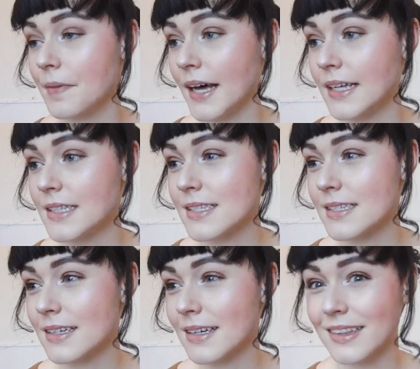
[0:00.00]
But
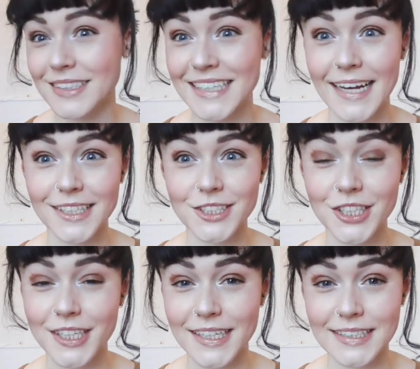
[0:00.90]
the
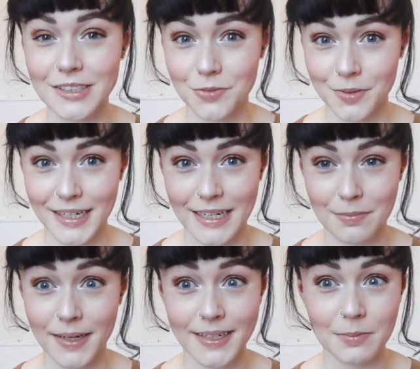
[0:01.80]
texture isn't really
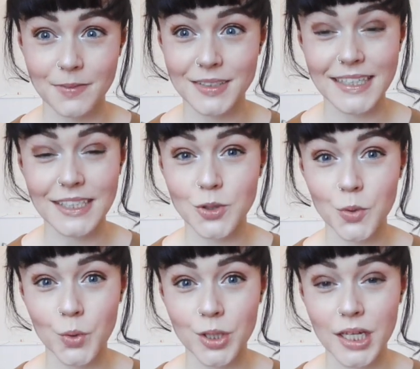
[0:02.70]
my cup of tea at
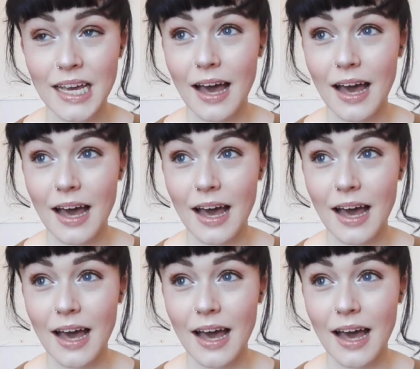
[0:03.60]
all,